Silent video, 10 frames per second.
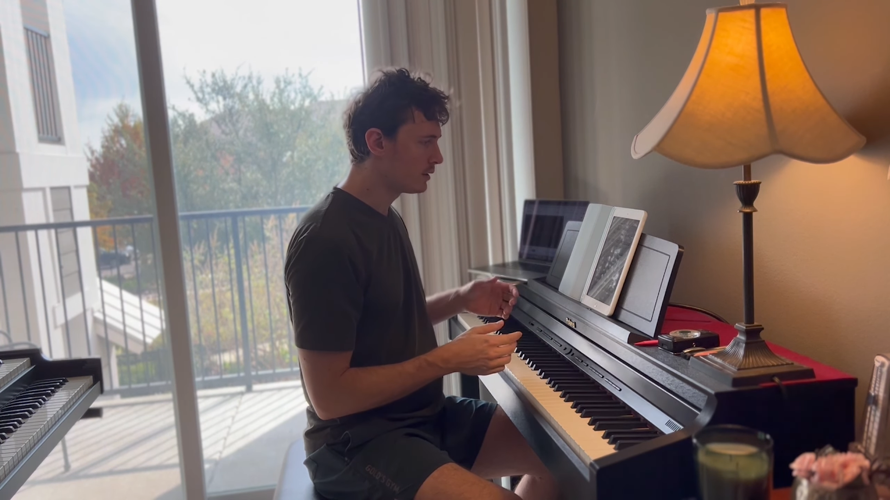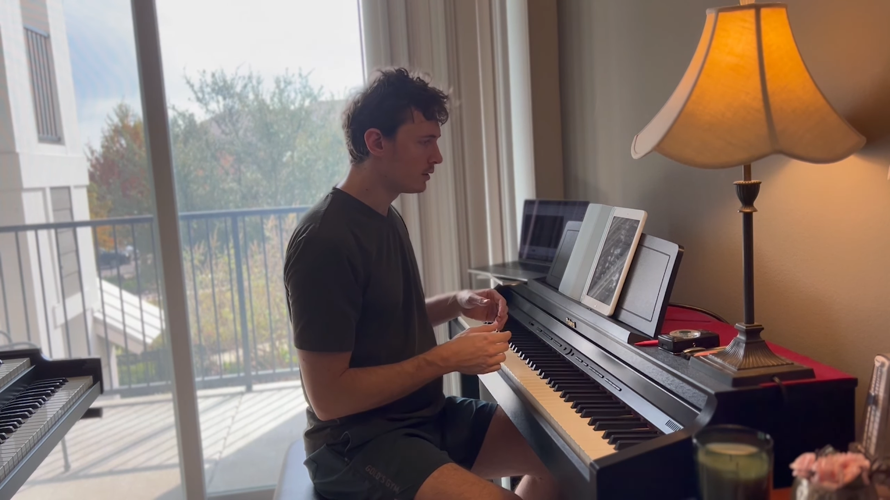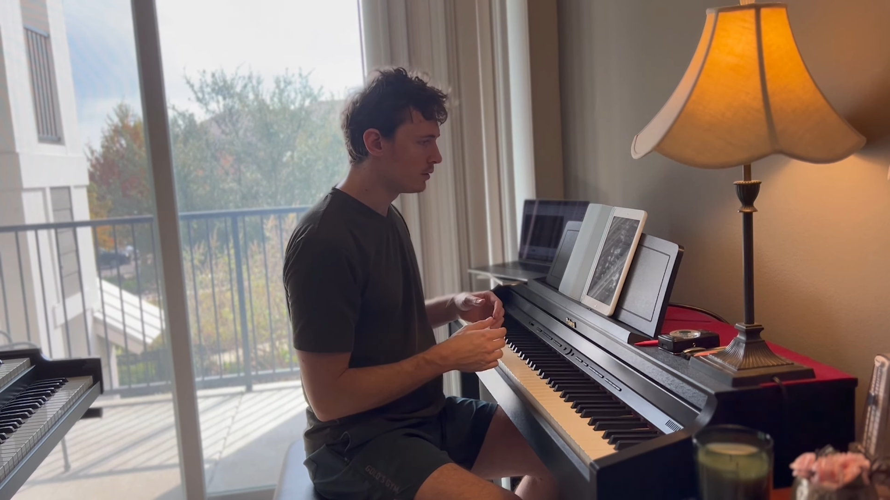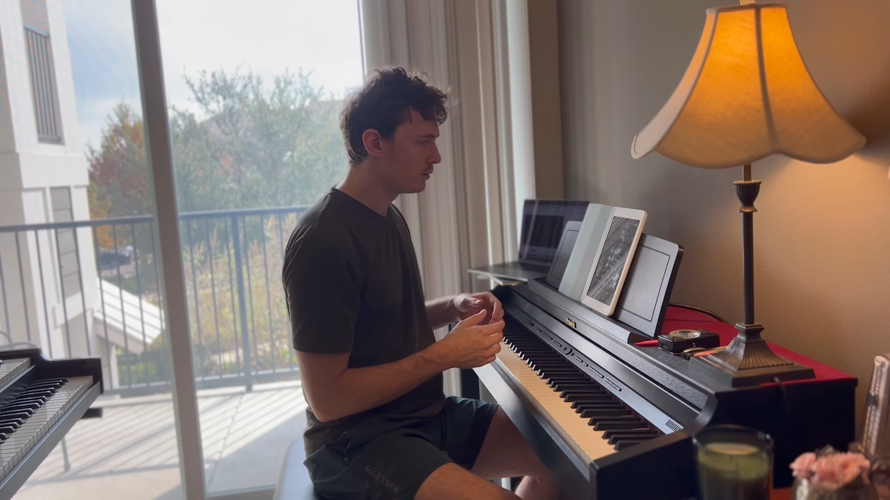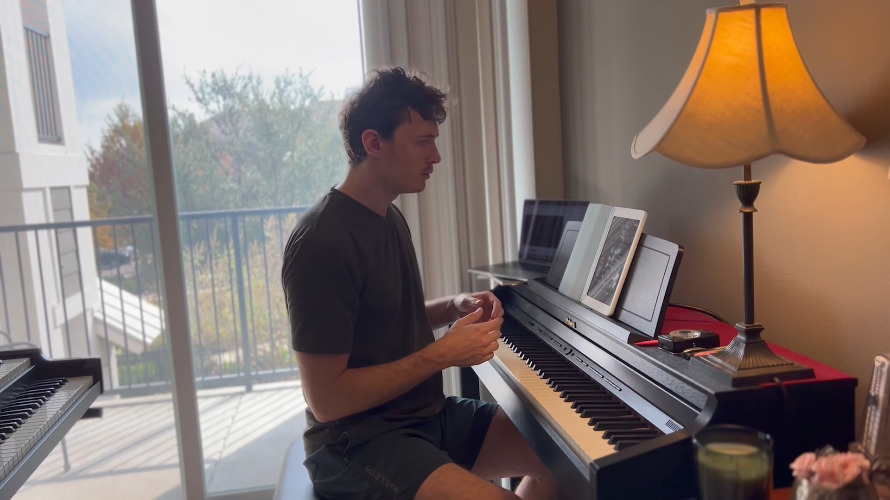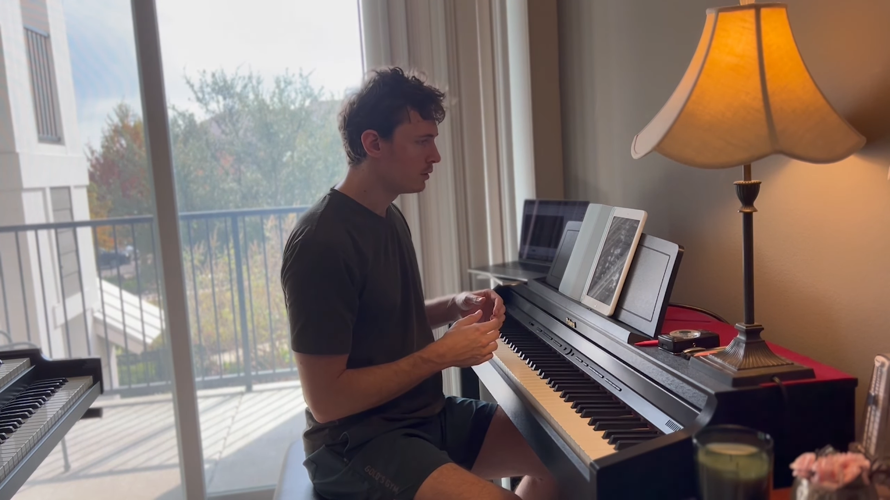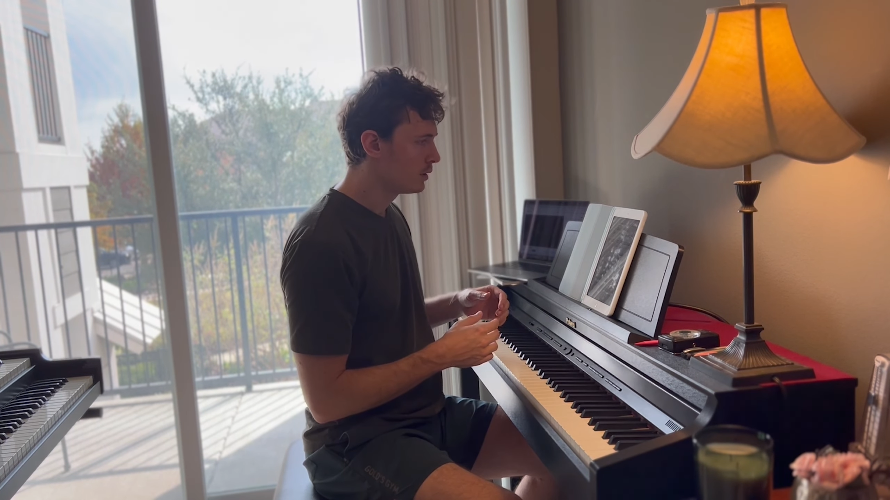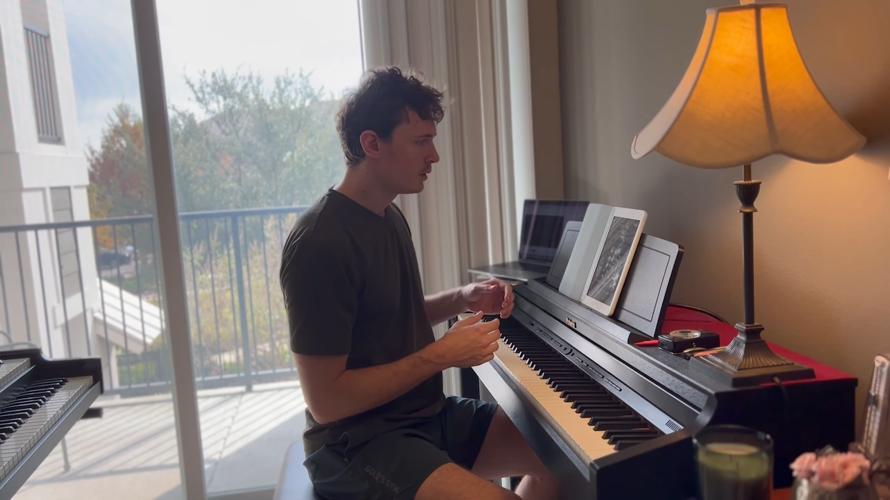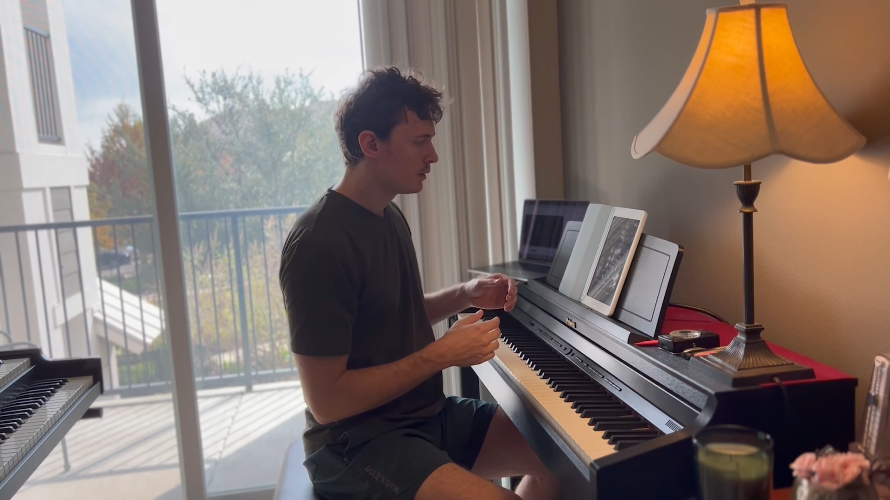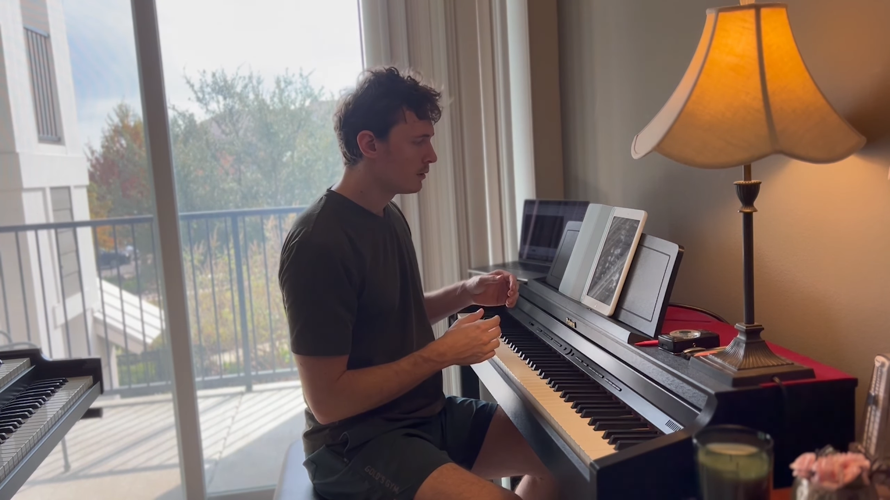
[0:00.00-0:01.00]
to
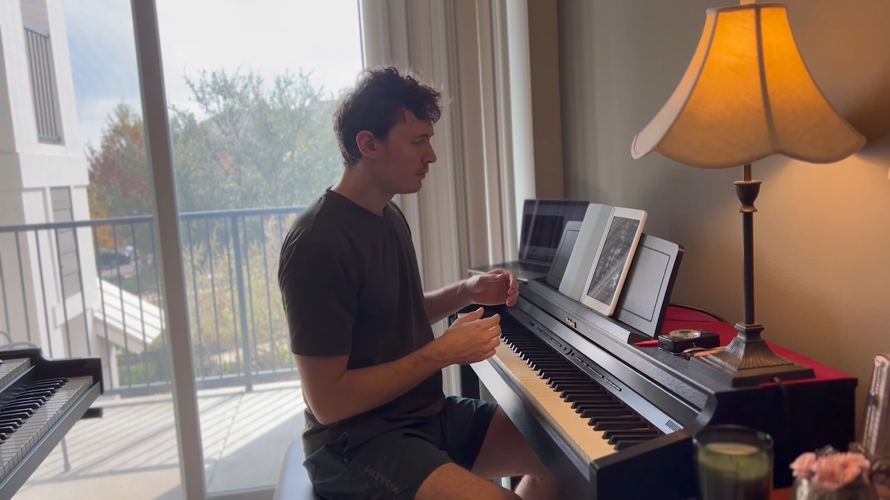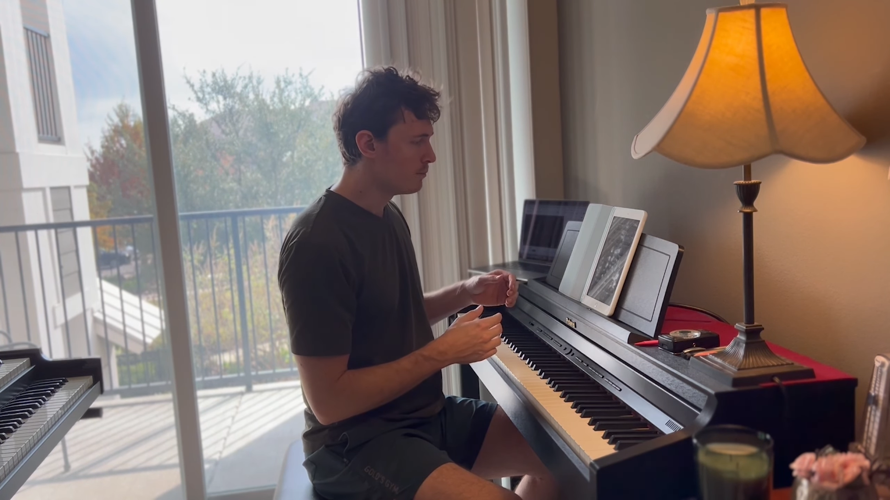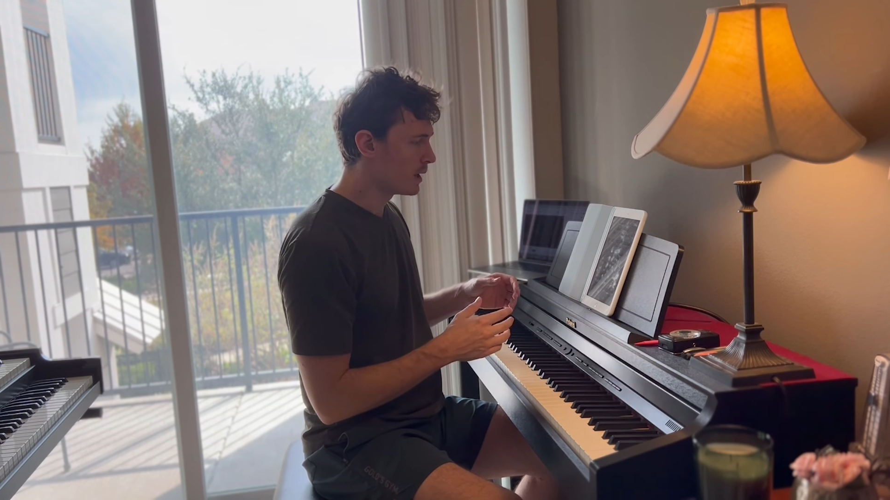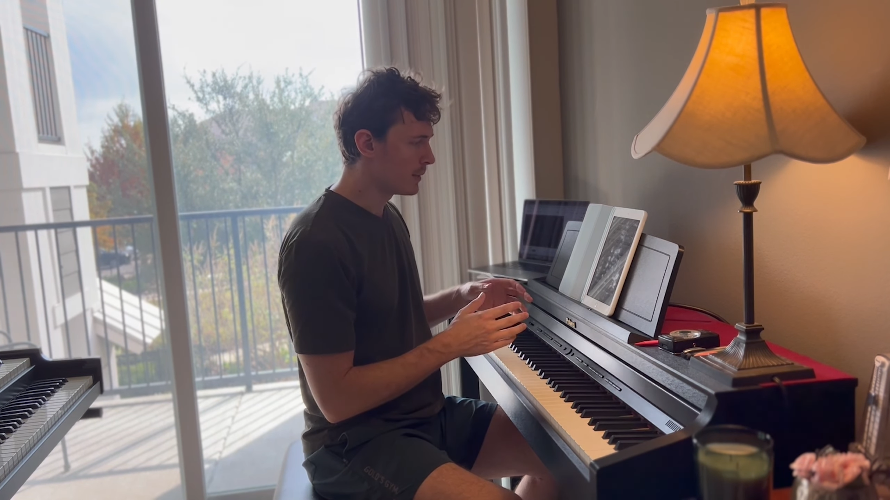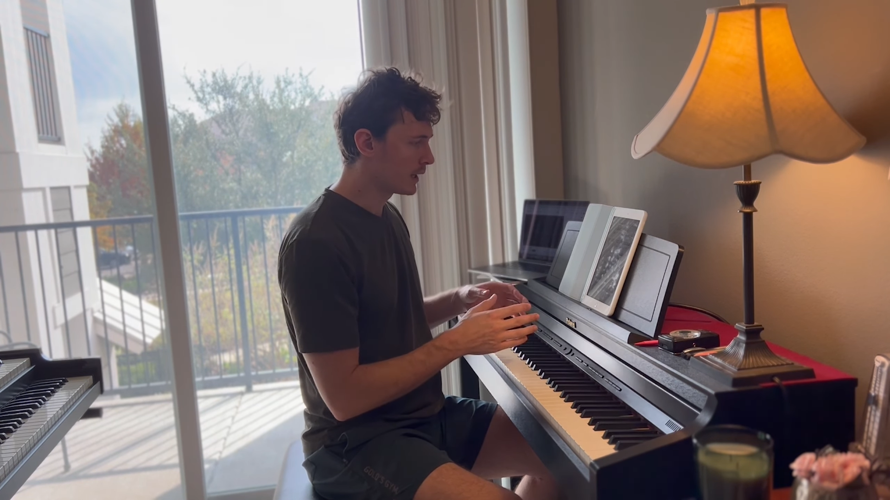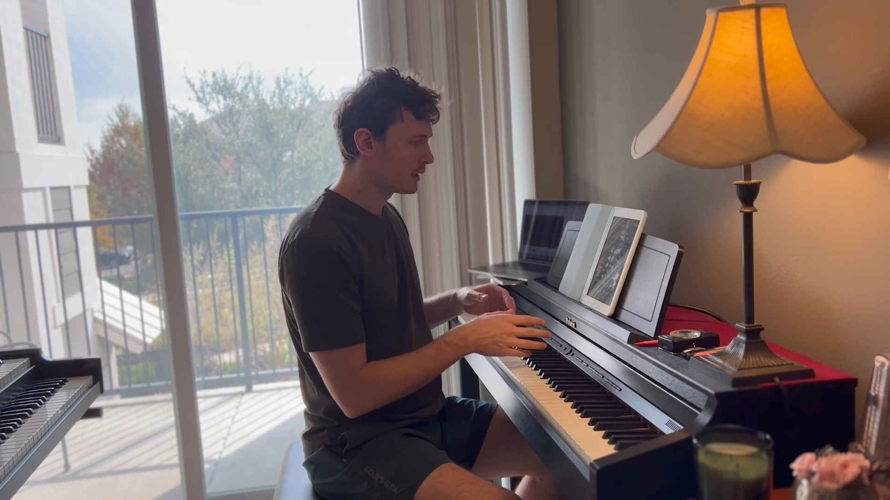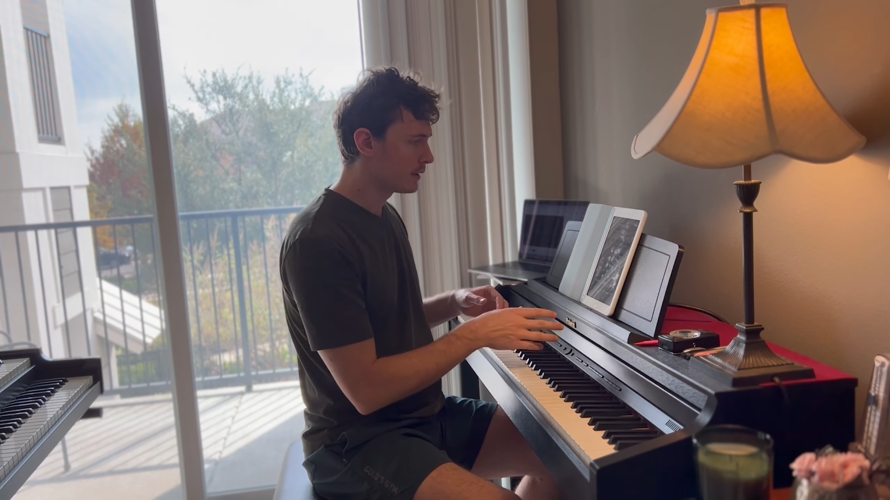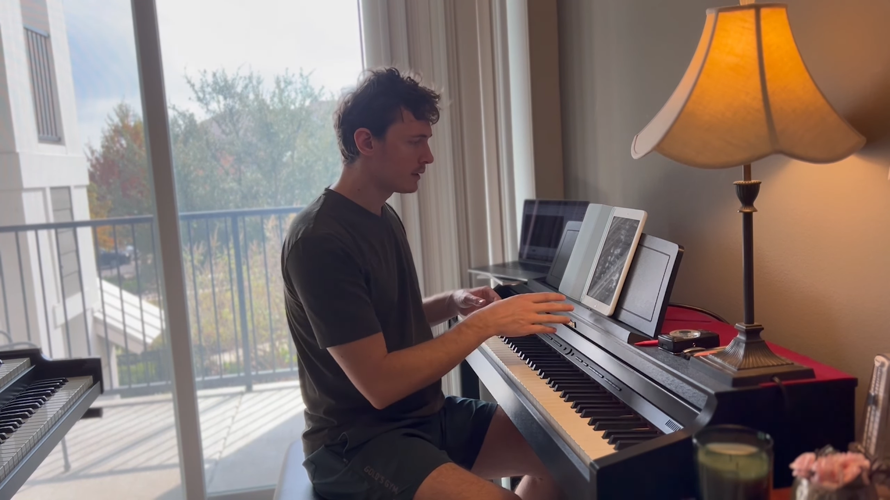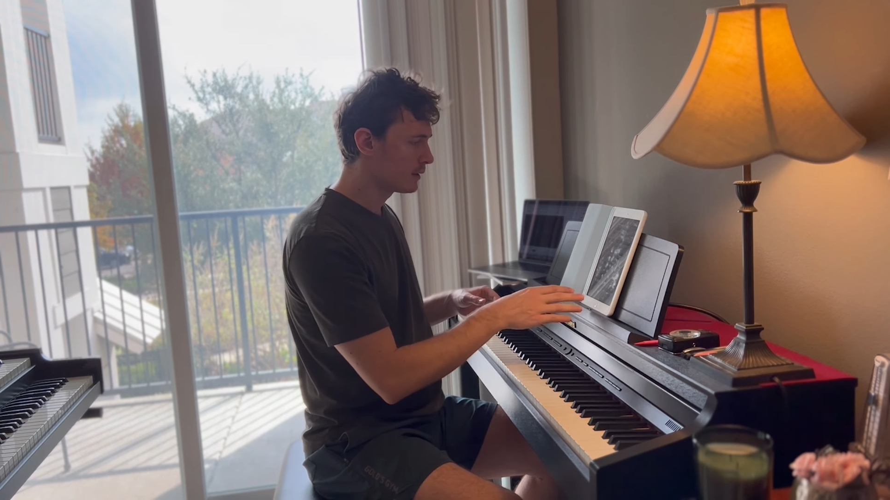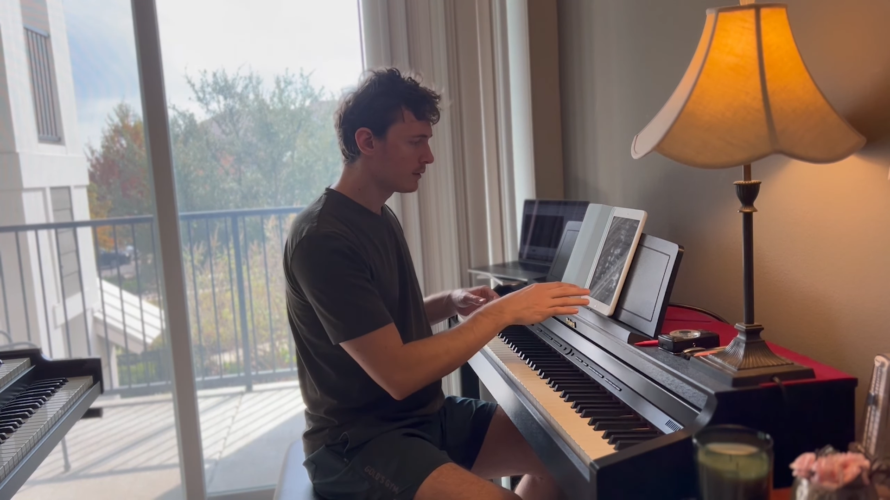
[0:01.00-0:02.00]
mimic